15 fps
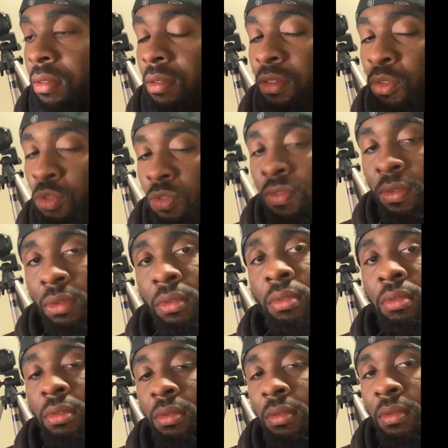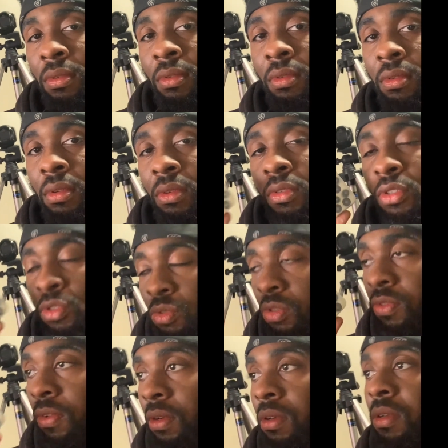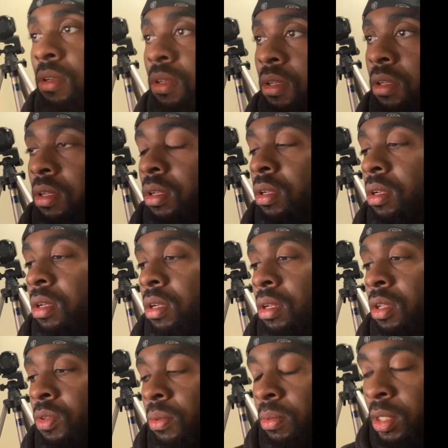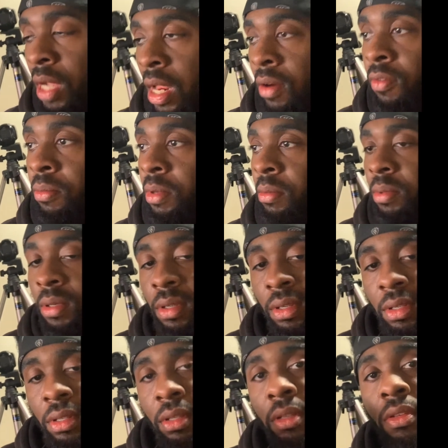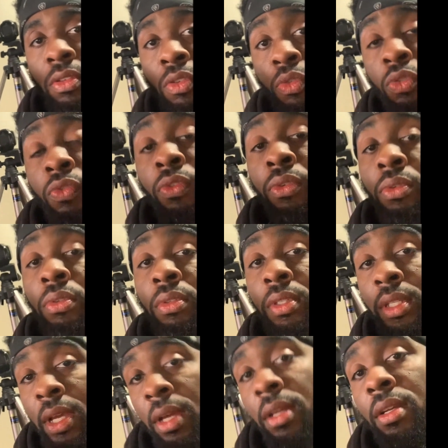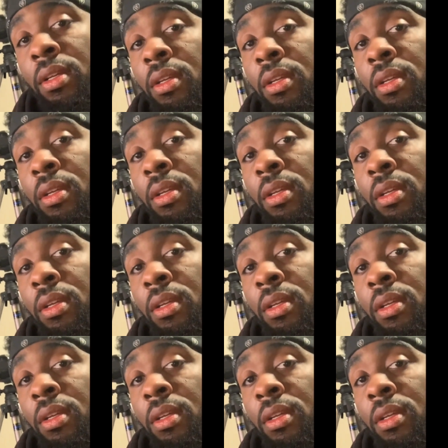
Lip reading: useful. It's useful. That's what I'm trying to remember. Useful tech.